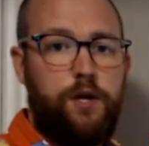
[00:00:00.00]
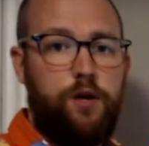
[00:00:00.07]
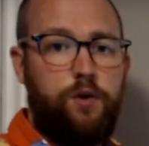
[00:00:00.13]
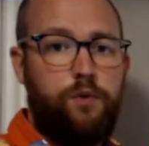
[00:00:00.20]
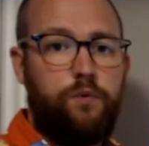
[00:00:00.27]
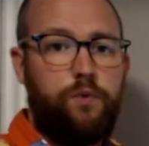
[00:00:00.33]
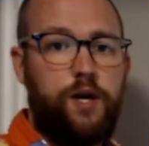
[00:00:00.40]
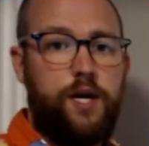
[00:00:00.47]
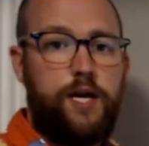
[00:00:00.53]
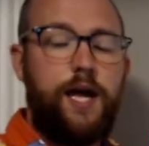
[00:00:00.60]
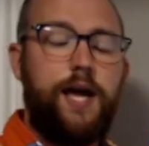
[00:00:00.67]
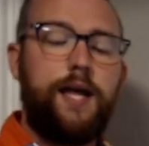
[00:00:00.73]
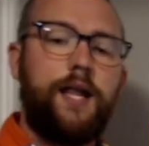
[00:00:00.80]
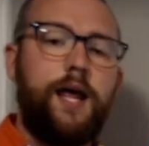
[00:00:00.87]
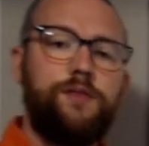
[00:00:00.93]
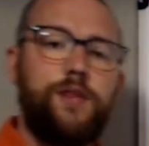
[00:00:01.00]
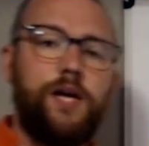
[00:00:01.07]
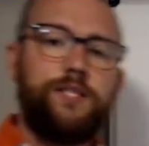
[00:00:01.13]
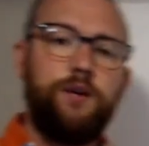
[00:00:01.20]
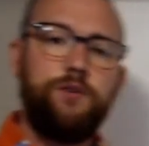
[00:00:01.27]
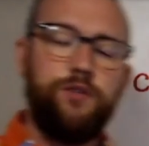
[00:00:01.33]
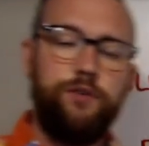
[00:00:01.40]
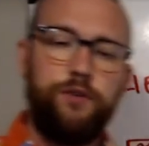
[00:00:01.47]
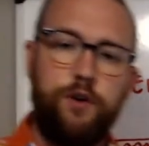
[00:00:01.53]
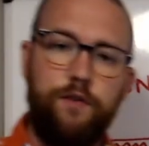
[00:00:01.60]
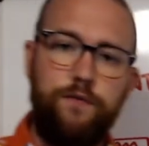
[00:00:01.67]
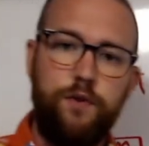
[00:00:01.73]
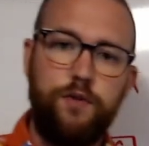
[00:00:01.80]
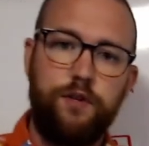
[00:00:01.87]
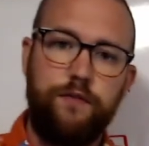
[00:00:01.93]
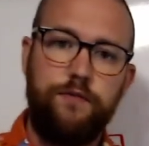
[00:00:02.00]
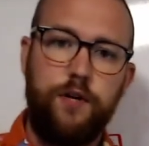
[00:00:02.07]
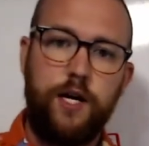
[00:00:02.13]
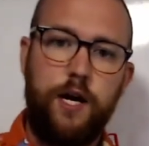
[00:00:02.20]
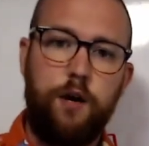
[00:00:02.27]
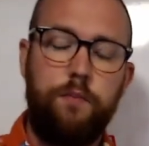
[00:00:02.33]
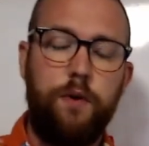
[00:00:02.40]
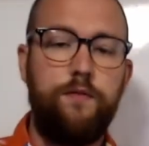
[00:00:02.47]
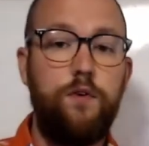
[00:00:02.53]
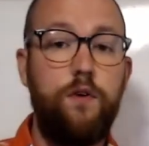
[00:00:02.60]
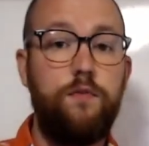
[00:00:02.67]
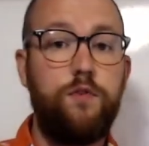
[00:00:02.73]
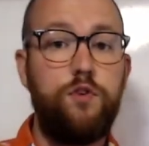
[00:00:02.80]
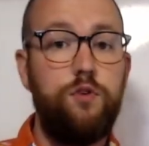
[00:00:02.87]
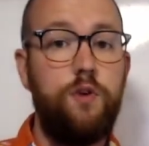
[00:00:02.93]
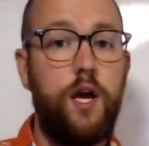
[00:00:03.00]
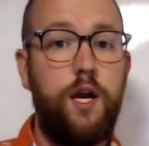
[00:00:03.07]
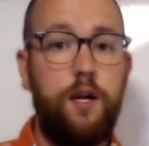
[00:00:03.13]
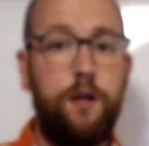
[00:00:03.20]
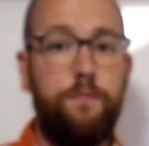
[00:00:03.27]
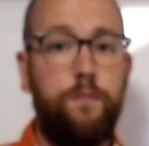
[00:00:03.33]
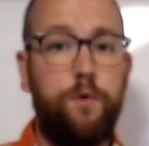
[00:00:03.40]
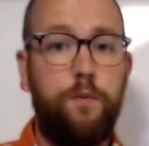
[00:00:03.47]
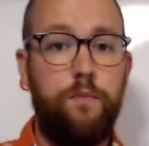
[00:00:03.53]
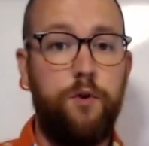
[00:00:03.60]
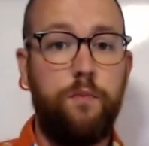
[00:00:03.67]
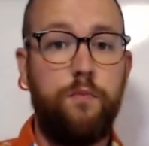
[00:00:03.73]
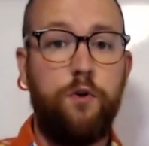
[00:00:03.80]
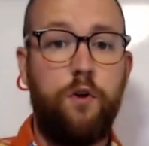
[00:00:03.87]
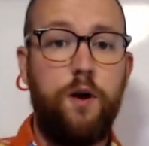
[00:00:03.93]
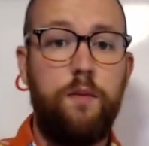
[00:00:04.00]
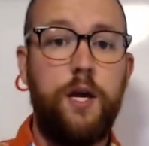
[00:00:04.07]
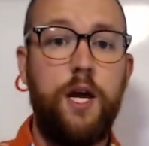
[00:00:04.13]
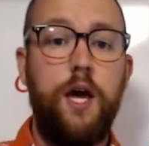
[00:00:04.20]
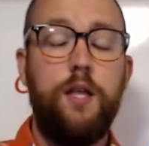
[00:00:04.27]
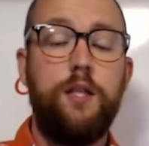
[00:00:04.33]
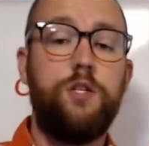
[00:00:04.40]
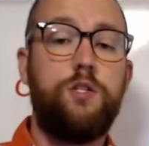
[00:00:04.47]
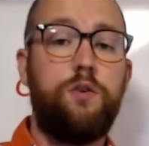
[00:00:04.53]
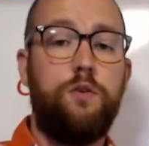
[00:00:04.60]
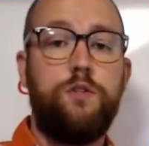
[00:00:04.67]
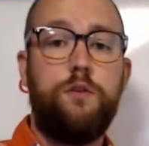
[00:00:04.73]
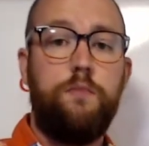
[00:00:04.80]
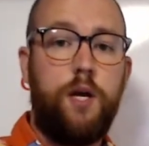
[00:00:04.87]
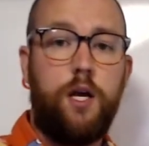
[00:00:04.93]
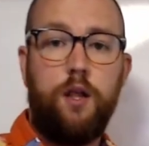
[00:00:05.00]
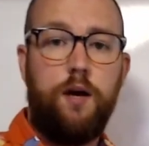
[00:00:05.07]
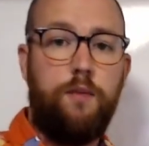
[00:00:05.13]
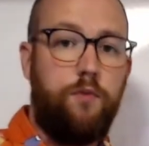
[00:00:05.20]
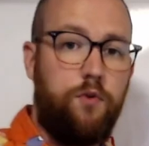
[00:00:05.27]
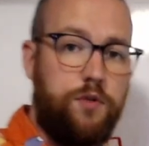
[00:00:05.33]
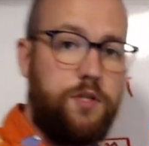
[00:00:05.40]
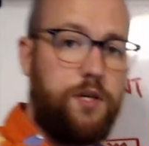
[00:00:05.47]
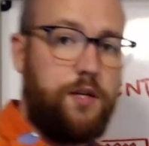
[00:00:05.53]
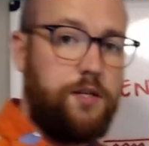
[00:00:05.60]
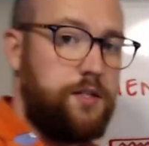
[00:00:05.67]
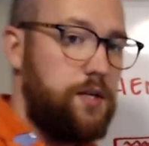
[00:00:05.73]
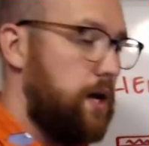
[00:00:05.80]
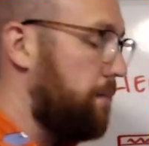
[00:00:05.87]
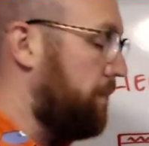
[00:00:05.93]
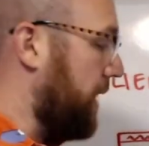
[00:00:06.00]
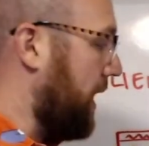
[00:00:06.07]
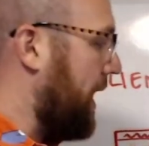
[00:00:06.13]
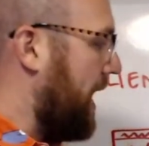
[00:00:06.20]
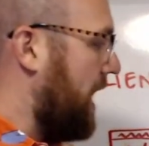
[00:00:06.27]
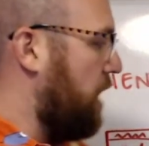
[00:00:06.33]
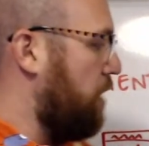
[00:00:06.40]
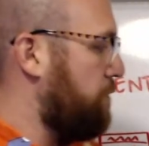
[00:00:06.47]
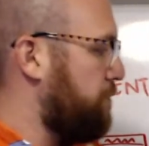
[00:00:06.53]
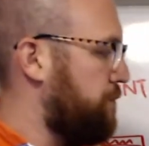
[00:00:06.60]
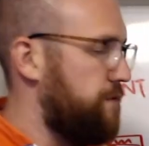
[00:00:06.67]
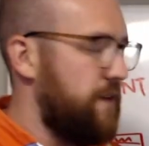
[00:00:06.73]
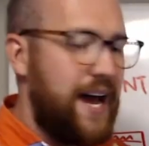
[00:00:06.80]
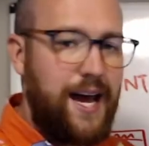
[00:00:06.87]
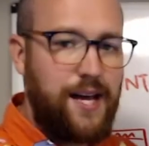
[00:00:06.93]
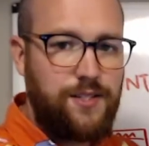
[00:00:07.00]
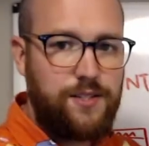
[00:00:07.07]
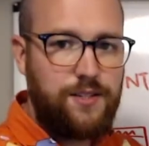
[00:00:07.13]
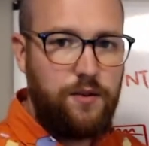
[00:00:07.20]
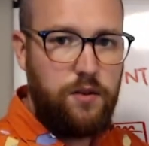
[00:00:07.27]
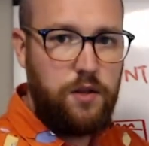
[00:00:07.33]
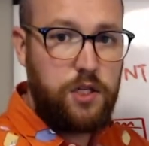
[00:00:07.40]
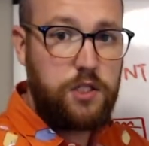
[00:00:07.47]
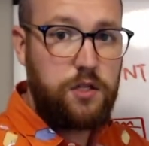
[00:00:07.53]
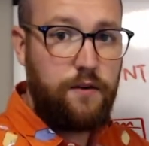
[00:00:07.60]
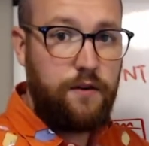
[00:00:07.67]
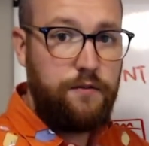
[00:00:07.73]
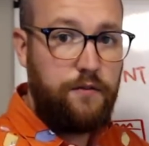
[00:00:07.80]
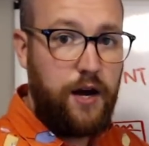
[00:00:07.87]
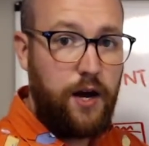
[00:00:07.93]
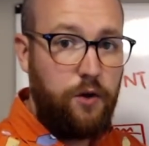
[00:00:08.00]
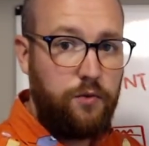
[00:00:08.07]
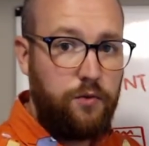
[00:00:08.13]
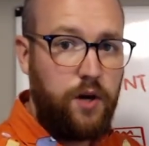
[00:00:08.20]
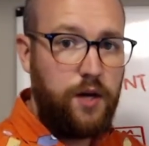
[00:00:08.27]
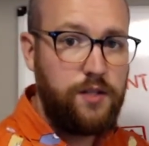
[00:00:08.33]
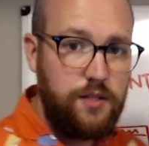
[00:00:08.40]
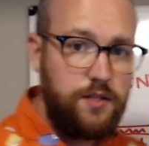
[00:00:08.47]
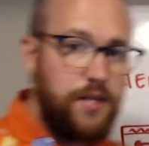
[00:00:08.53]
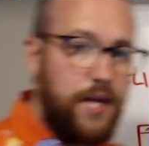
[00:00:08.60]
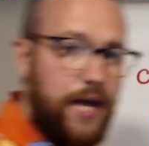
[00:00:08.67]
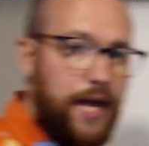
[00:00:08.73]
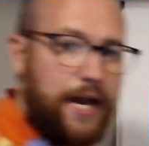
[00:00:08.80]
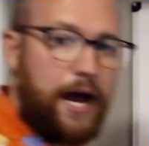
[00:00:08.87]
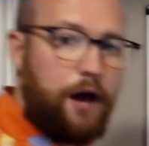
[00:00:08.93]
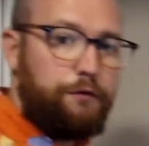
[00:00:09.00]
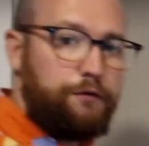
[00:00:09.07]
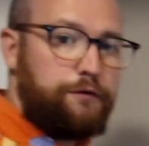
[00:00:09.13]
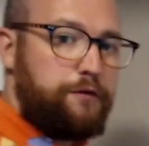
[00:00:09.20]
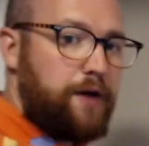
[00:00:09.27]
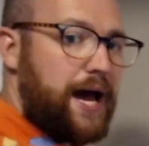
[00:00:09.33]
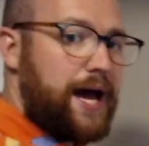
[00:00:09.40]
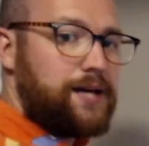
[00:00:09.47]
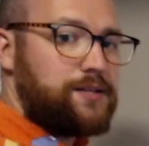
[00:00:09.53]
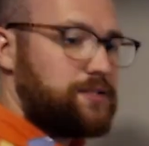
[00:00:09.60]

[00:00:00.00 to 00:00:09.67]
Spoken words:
Right? And that sounds a little confusing for now, but if you ever do get into computer programming, this starts to make a lot more sense. But how fast this file runs and how fast